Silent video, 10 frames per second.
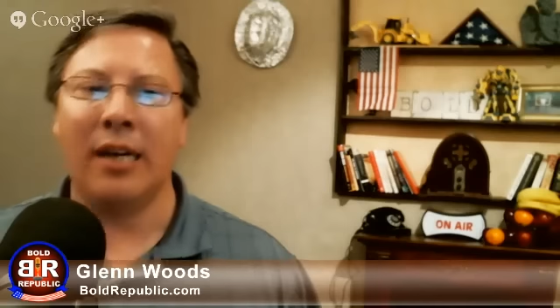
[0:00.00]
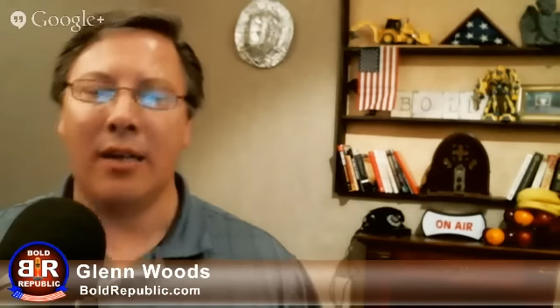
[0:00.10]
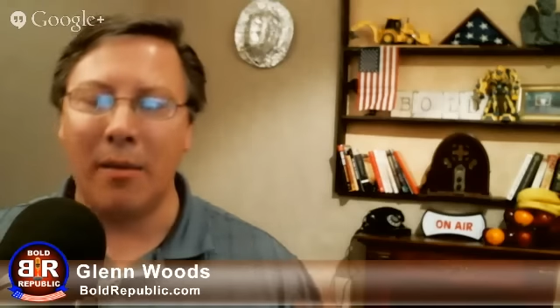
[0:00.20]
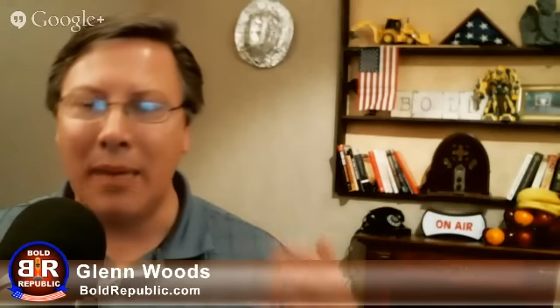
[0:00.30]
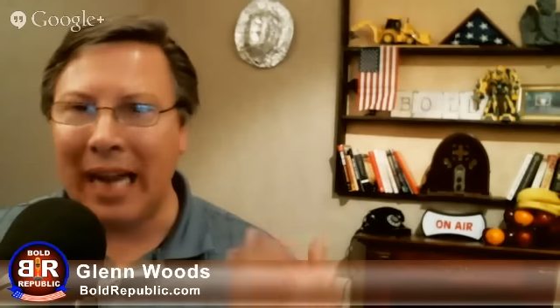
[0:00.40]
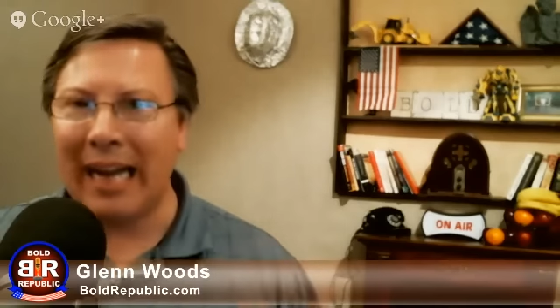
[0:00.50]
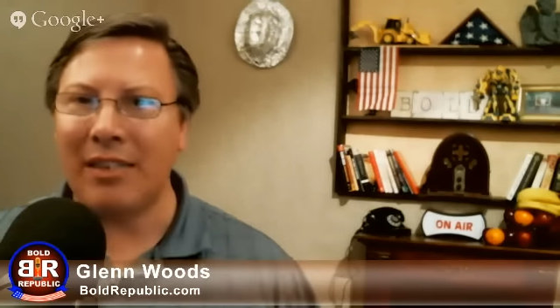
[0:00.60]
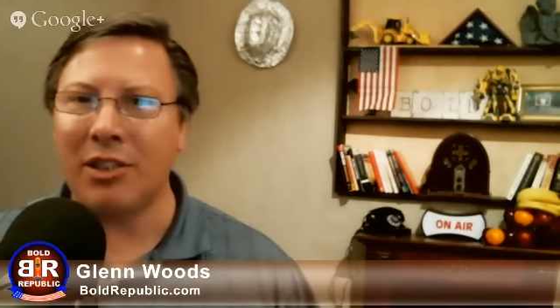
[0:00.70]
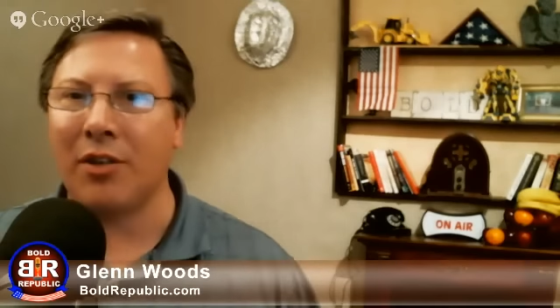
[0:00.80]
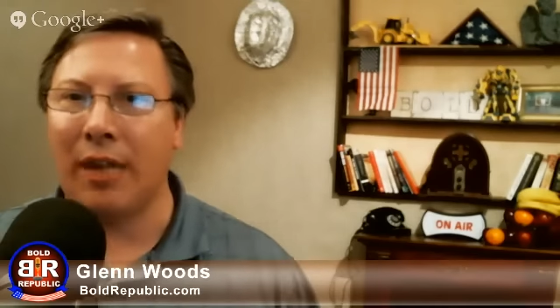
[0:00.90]
let me
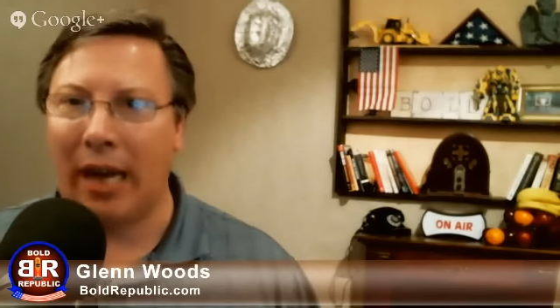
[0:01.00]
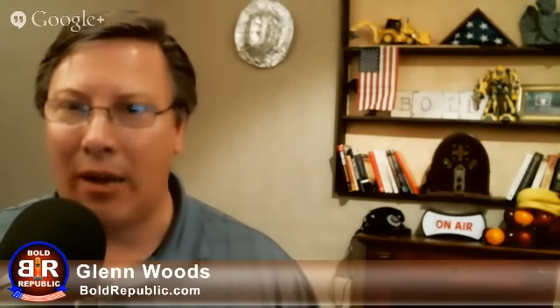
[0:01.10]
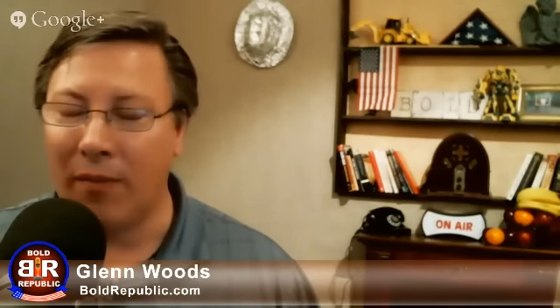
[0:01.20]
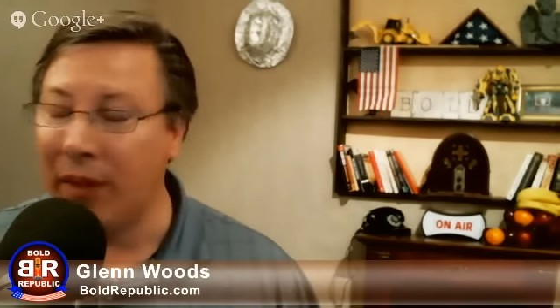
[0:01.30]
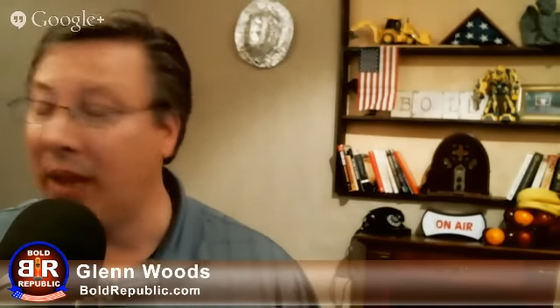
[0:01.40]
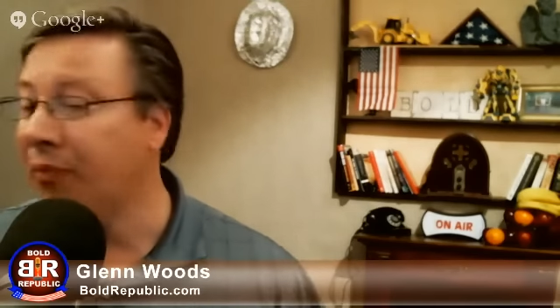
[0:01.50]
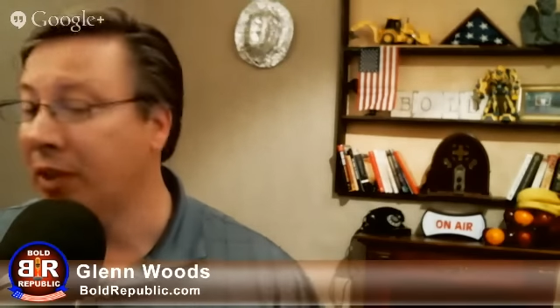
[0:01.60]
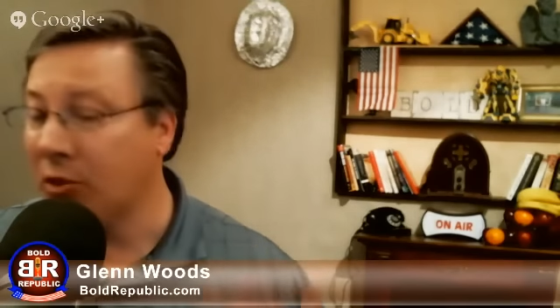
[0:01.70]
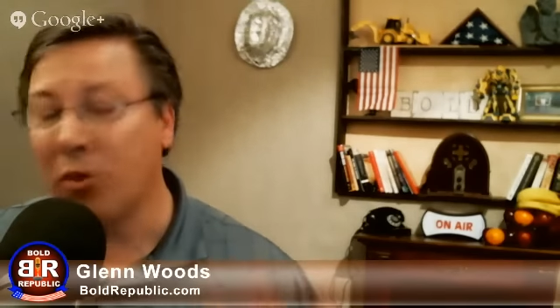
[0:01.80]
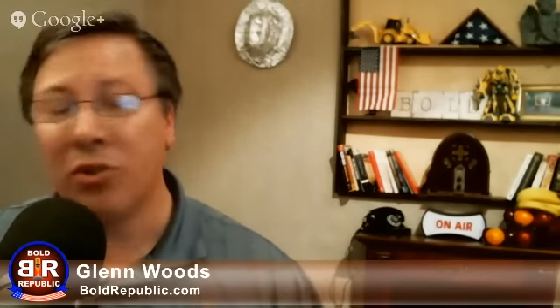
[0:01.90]
ask you now, if
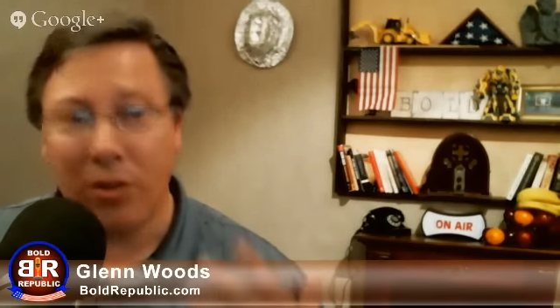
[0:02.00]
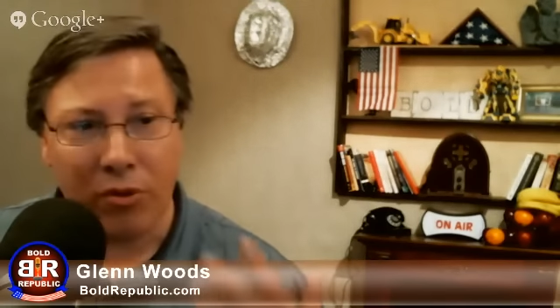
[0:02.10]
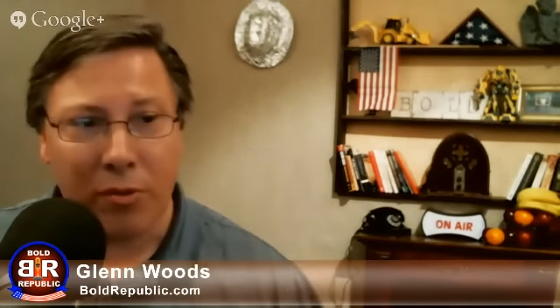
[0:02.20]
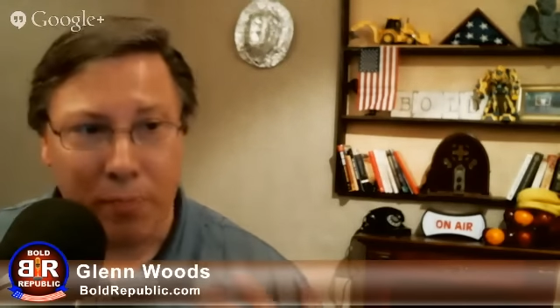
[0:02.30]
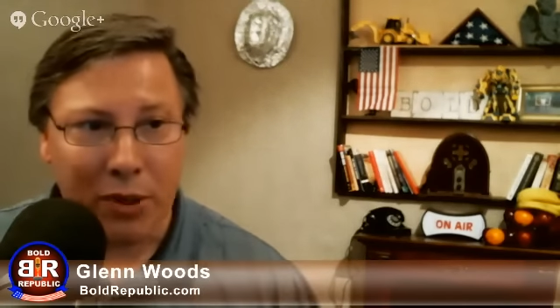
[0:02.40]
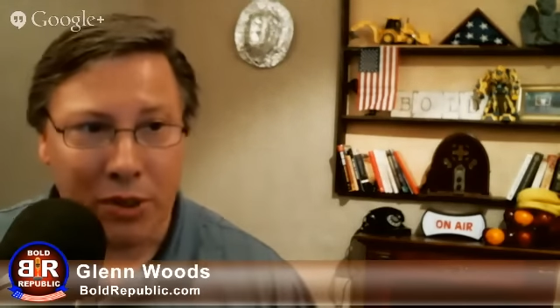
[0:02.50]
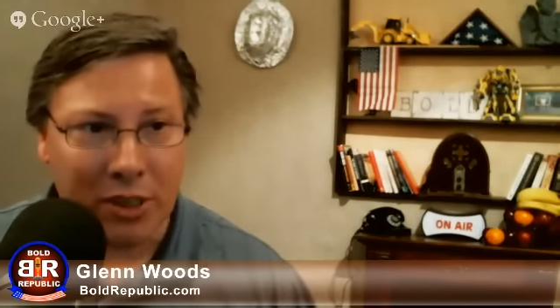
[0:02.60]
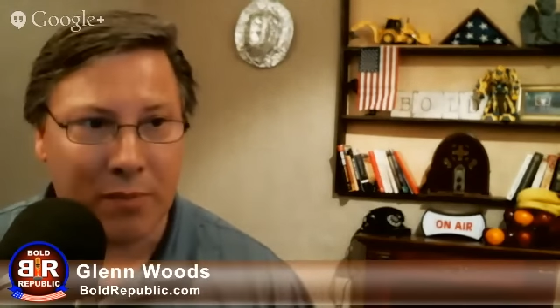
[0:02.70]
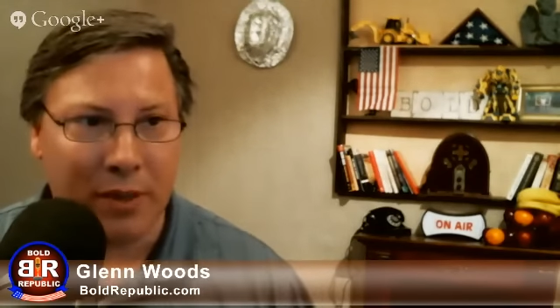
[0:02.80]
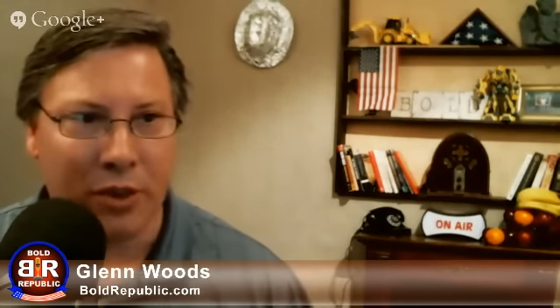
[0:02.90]
this was under the Bush
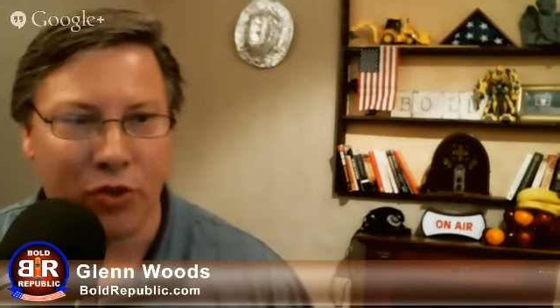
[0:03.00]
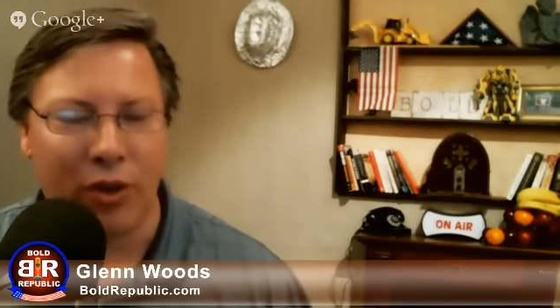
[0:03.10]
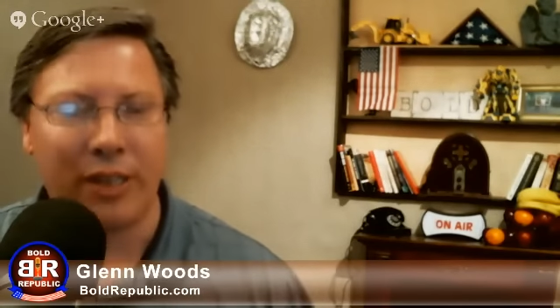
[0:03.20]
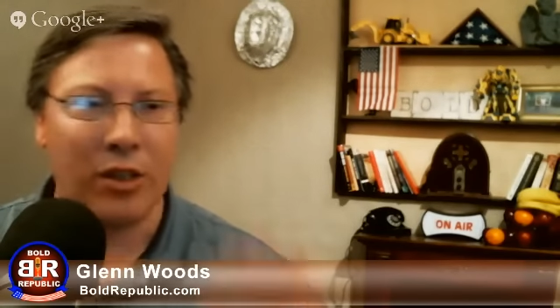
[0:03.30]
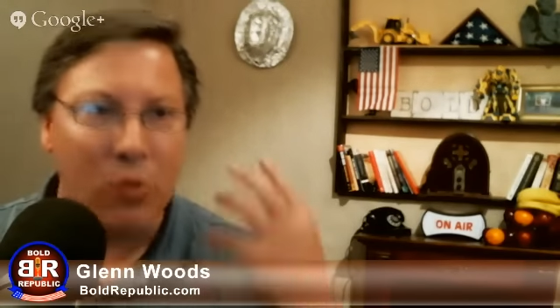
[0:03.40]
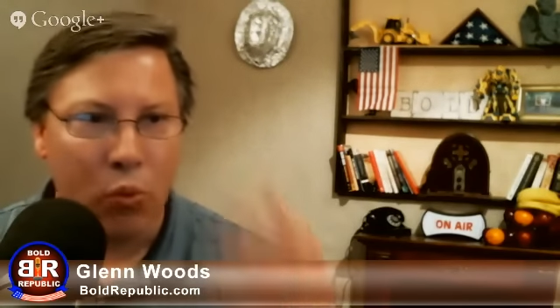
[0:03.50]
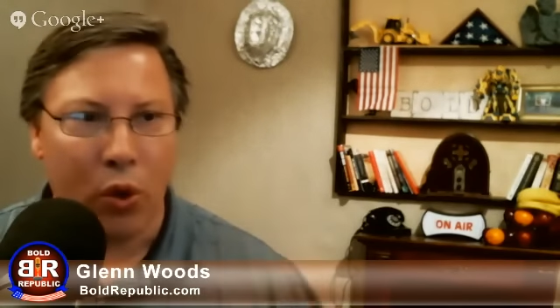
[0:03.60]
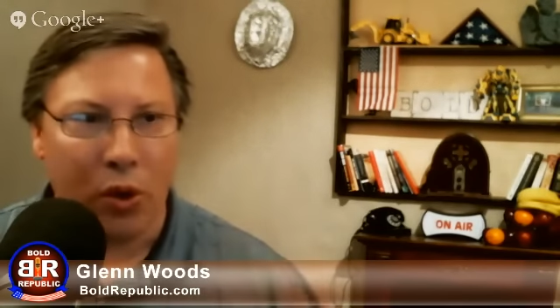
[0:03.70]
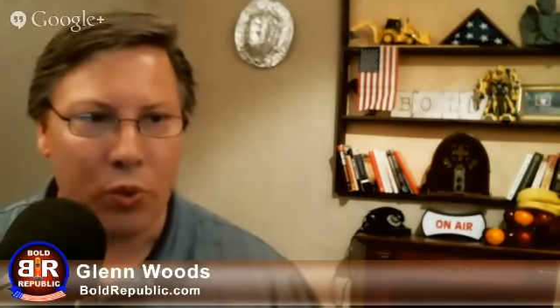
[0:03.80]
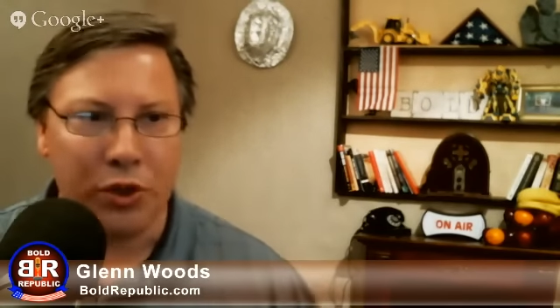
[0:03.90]
administration,
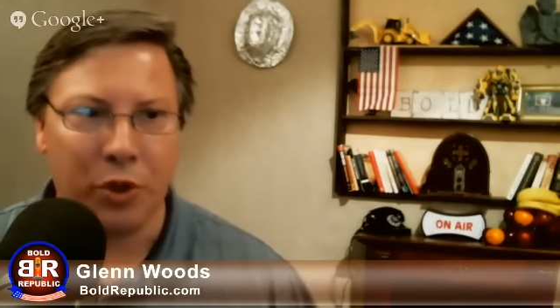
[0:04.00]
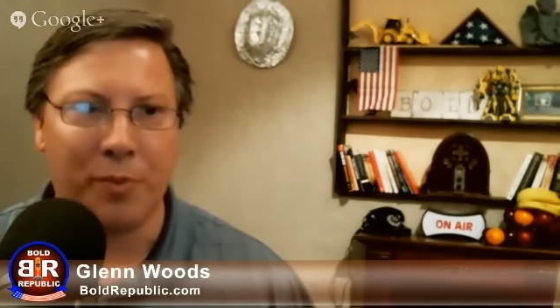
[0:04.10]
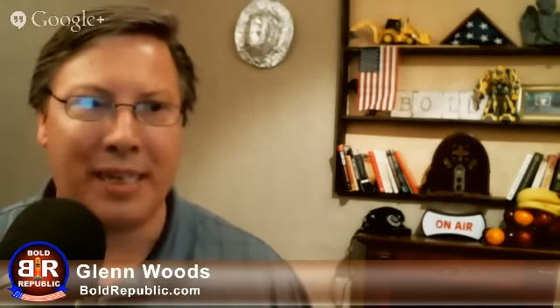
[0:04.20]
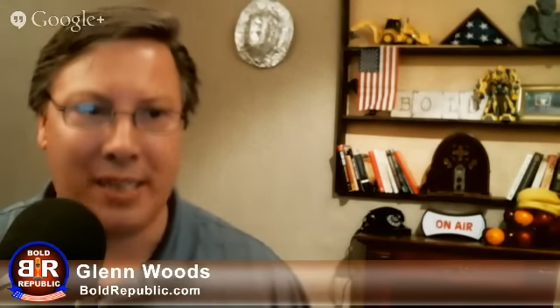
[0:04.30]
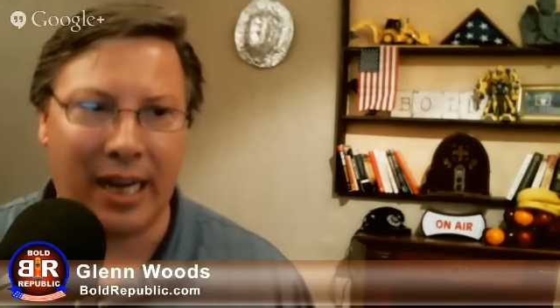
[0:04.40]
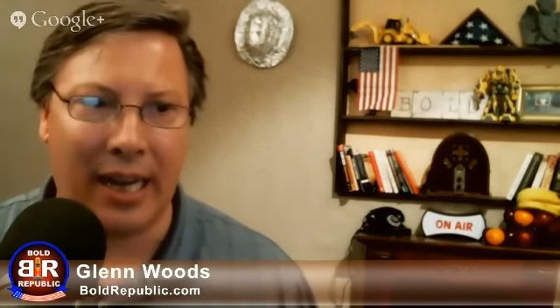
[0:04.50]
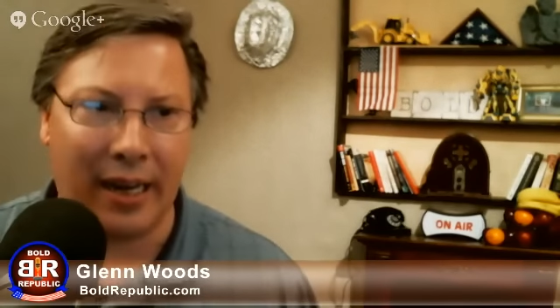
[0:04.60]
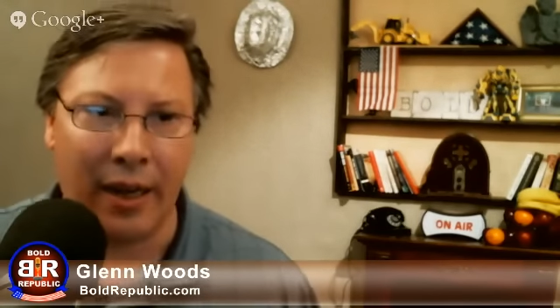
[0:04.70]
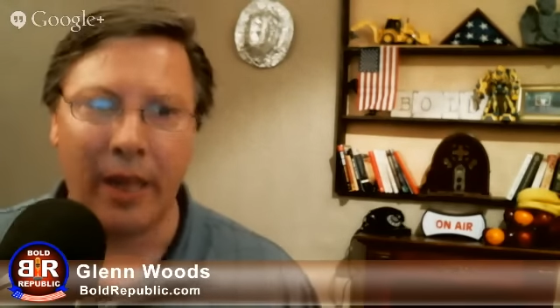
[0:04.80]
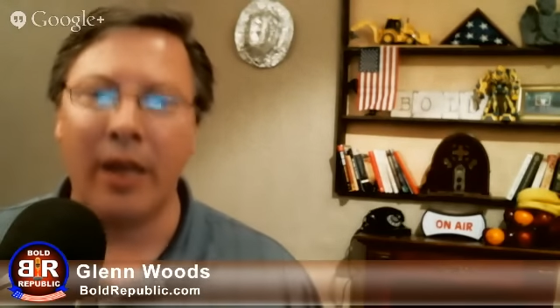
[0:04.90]
what would you be saying?